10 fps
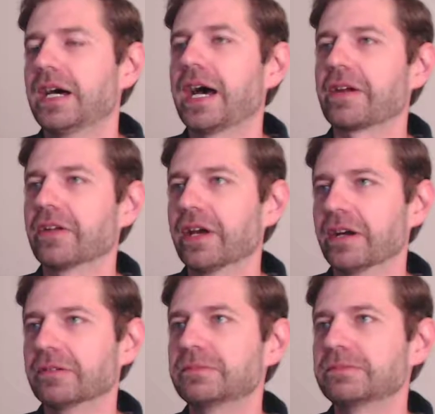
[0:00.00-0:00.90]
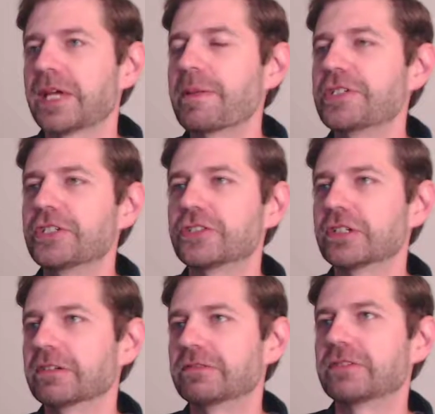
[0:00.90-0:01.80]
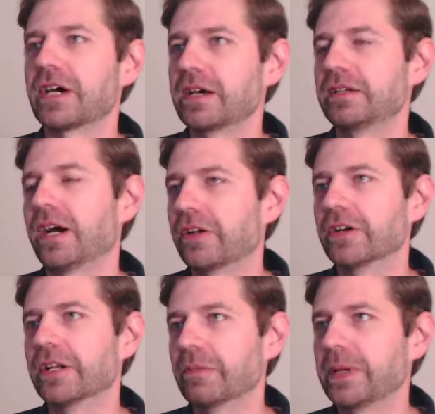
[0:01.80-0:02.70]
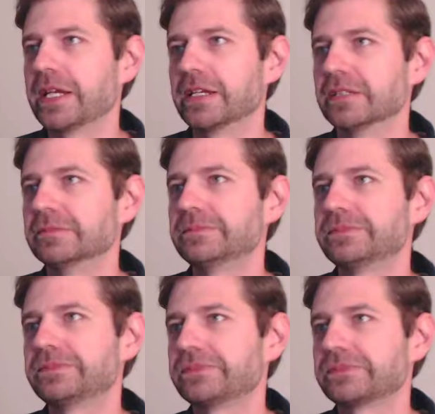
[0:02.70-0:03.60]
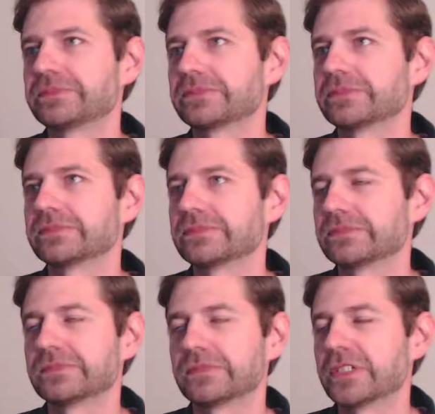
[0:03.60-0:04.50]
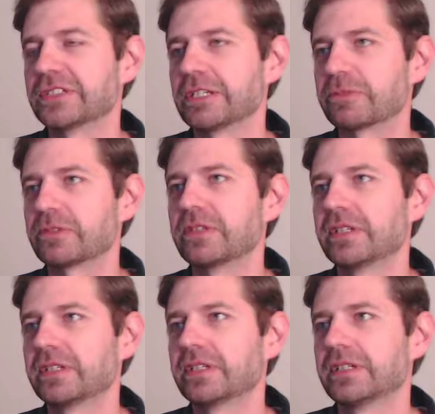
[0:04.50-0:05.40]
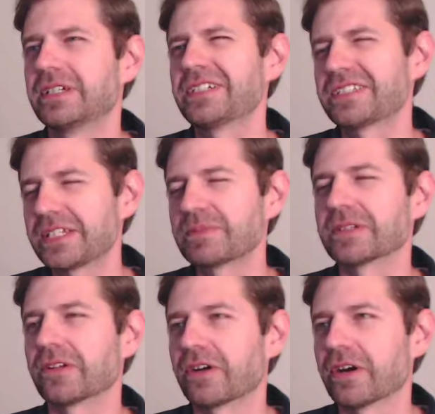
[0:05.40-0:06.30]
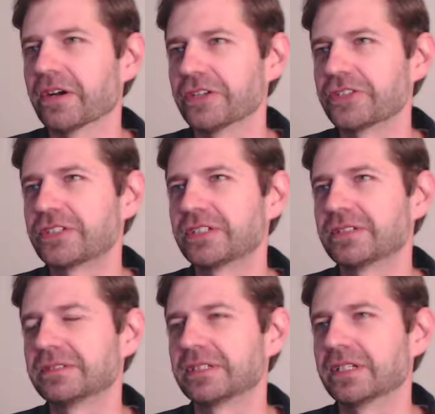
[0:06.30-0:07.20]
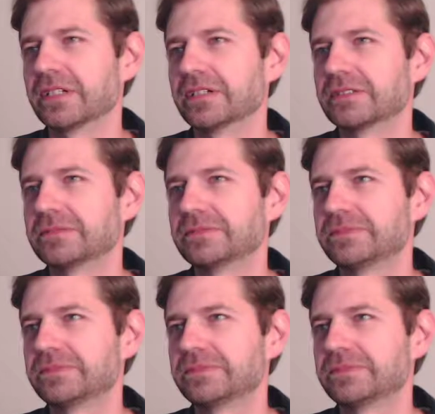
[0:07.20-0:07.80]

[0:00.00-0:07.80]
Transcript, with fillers: I don't know. Maybe she shouldn't have uttered an opinion. Just seems just seems a little harsh, you know.